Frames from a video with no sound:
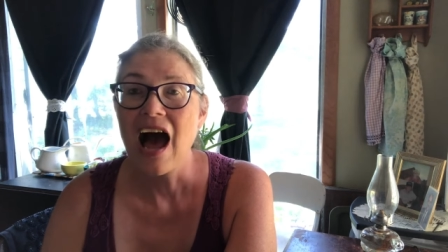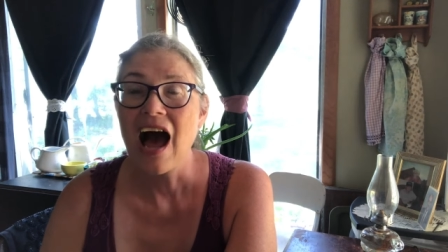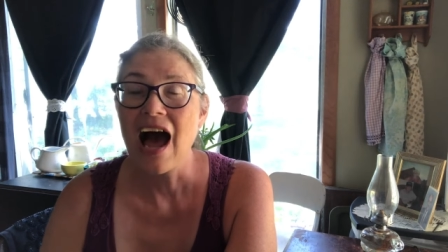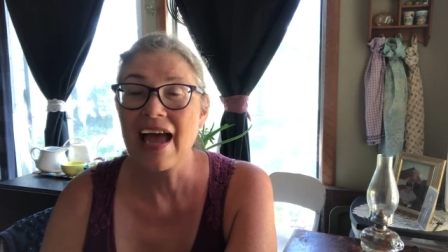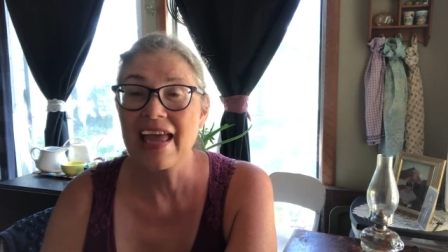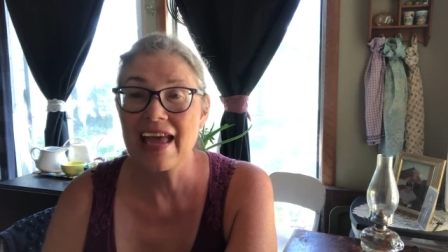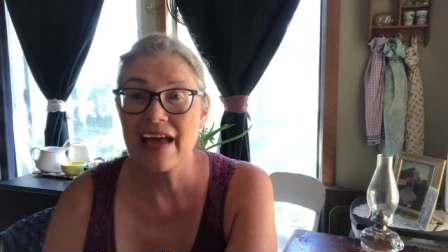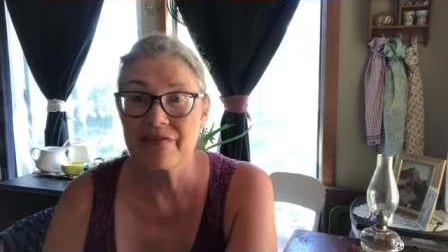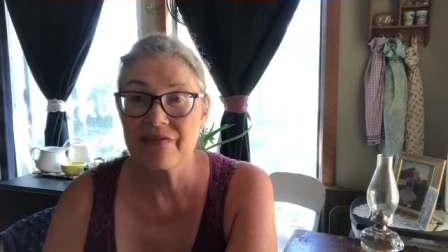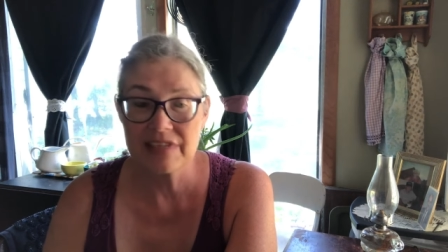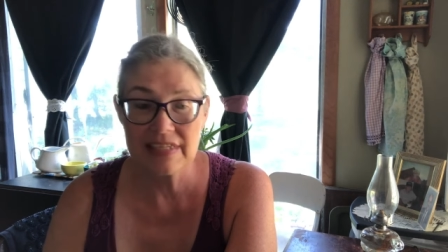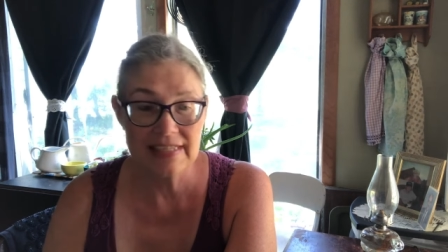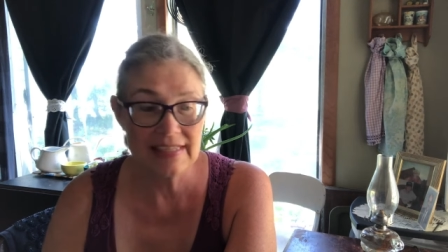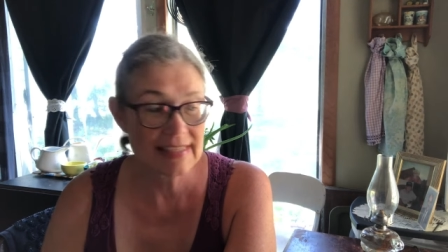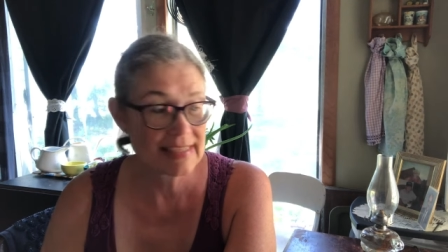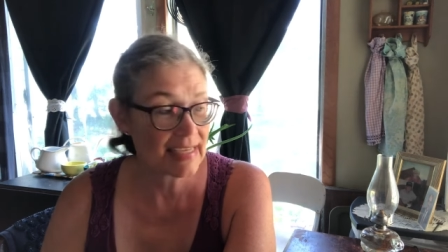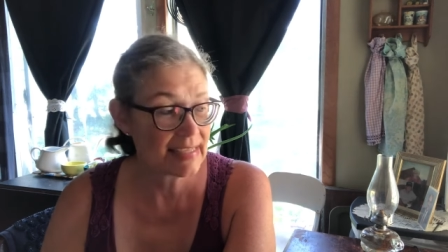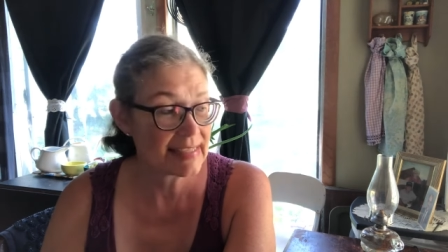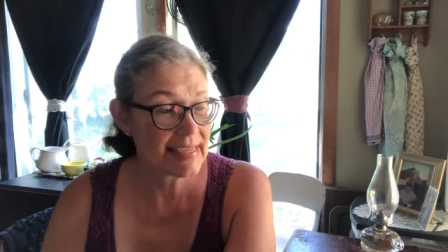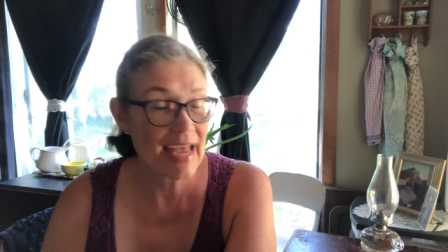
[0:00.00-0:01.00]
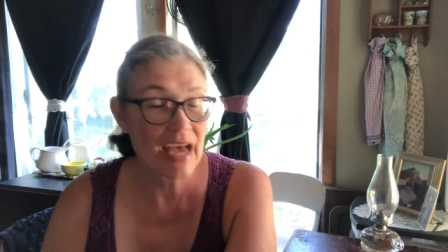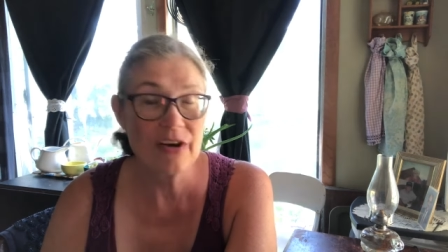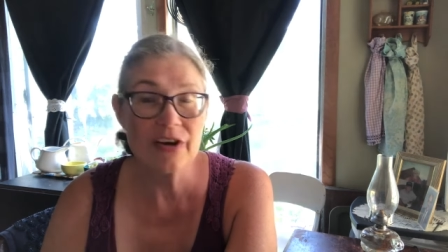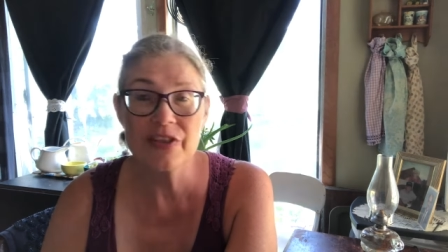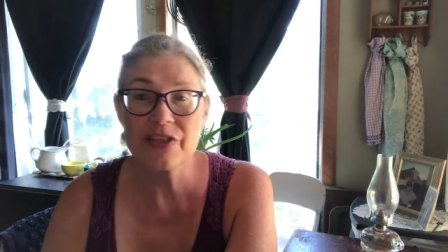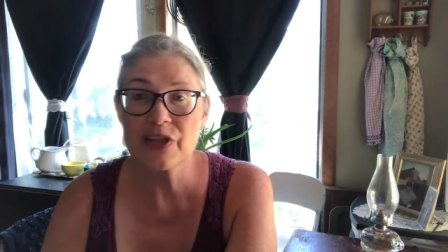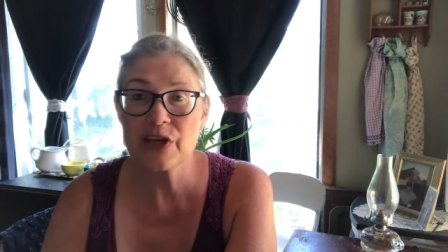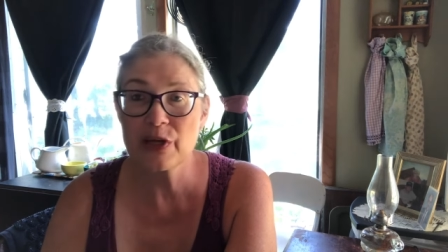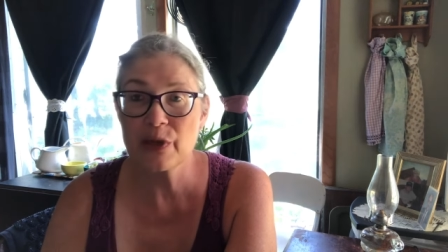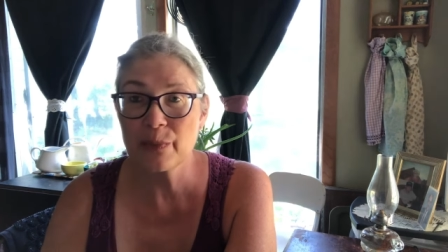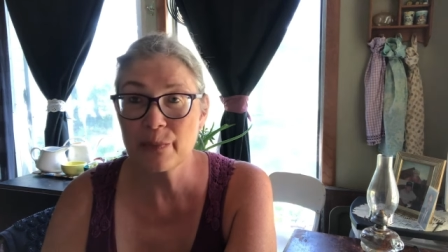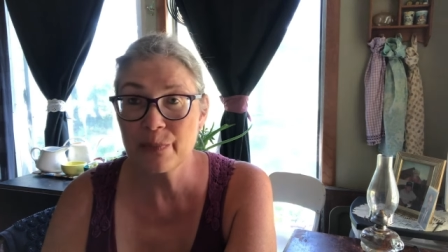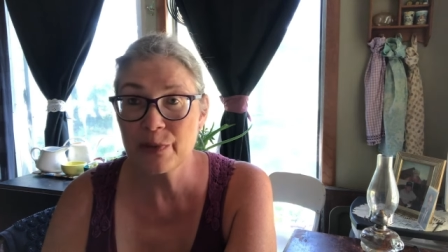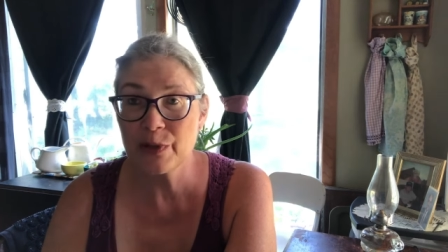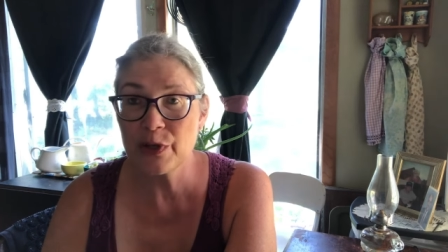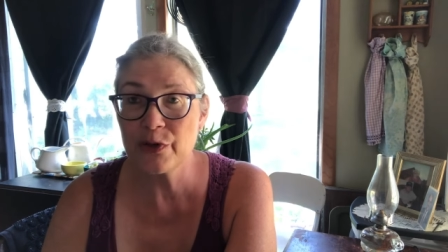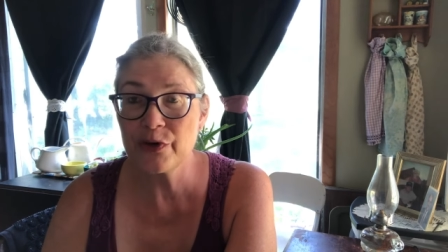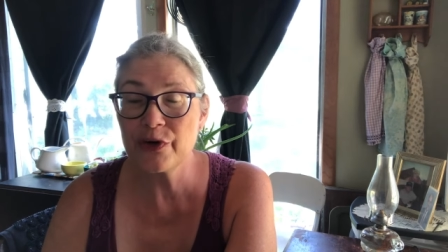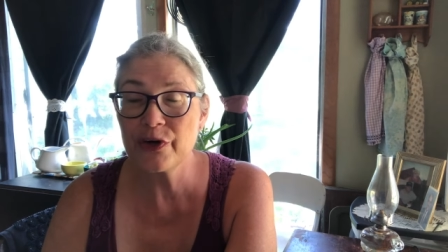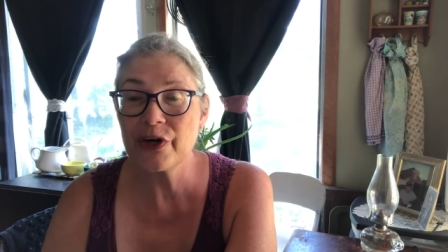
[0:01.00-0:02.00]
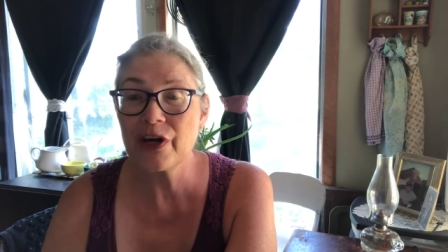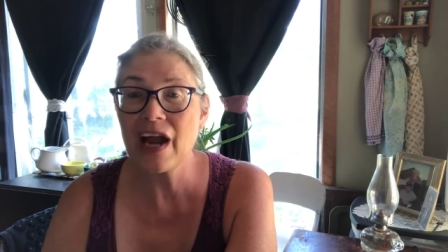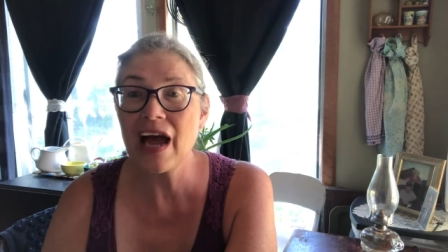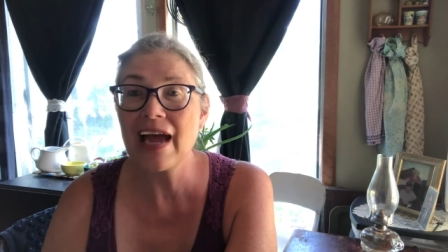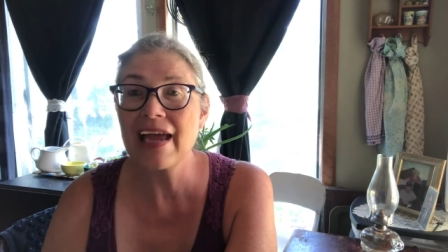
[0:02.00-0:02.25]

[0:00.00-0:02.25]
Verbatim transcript: I have to sit down at the computer.